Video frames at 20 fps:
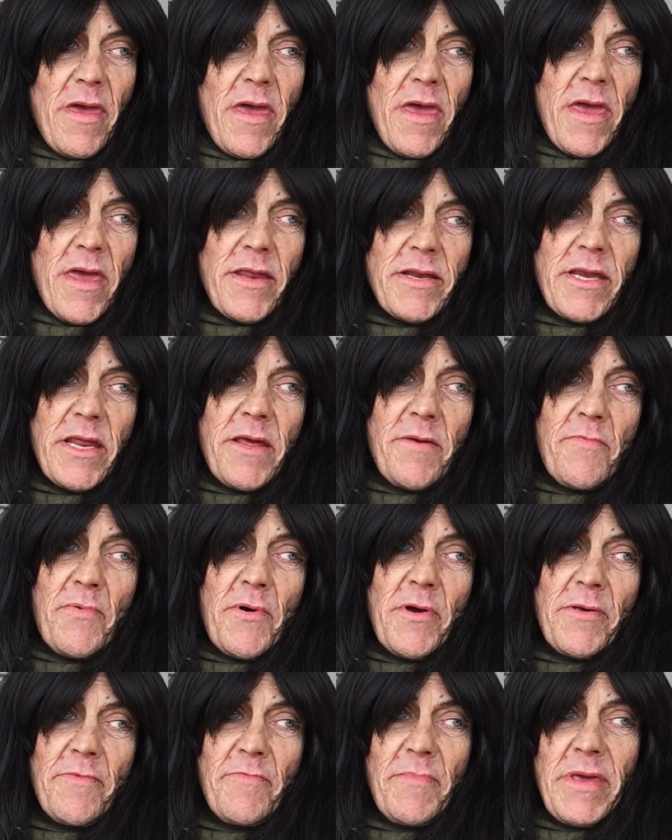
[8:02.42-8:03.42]
and they're
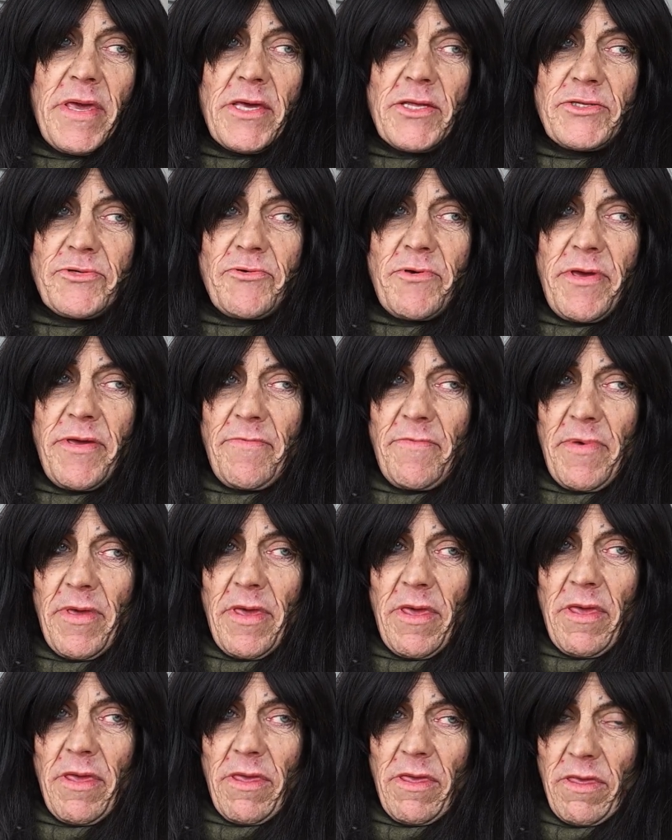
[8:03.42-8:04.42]
putting me in treatment.